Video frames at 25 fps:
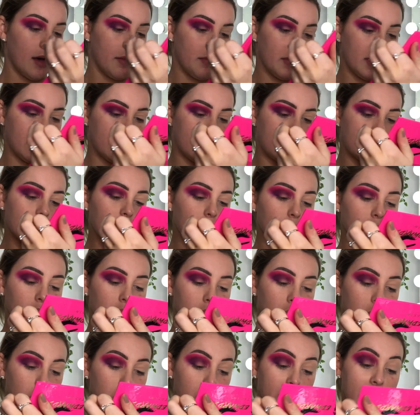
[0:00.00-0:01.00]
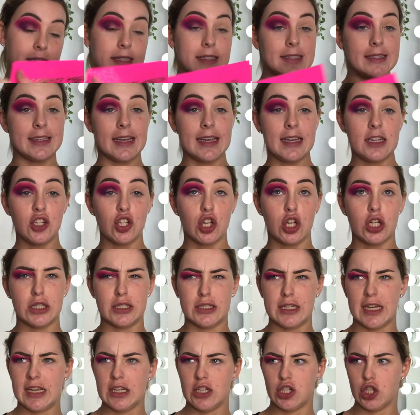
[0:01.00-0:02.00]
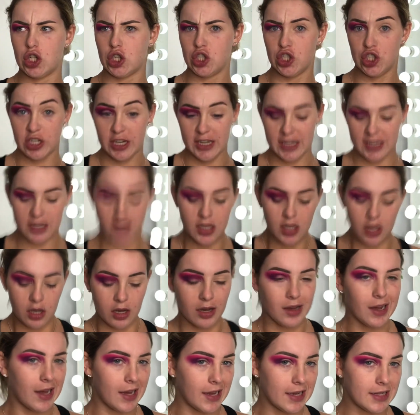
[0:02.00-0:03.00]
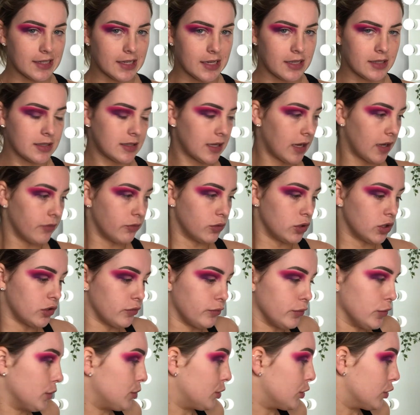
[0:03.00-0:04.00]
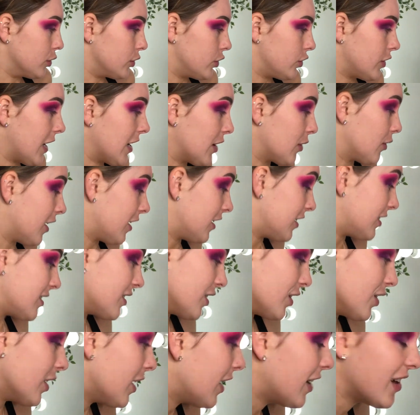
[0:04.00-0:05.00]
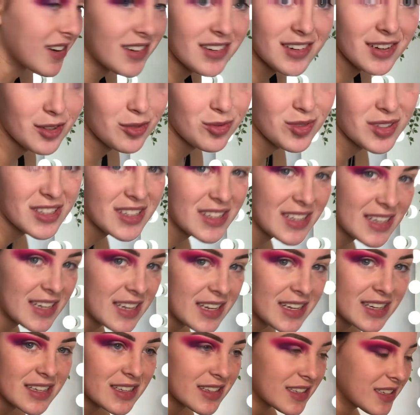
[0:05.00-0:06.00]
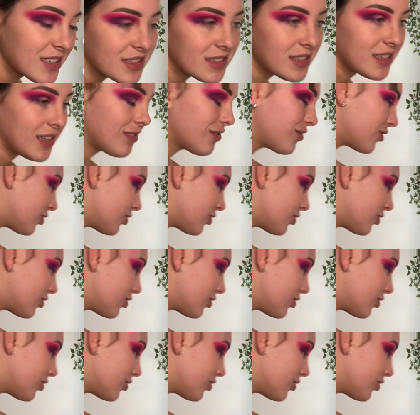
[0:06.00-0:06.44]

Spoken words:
It's called D.D.G. I can't say I've watched RuPaul's Drag Race, so I don't know what like any of these stand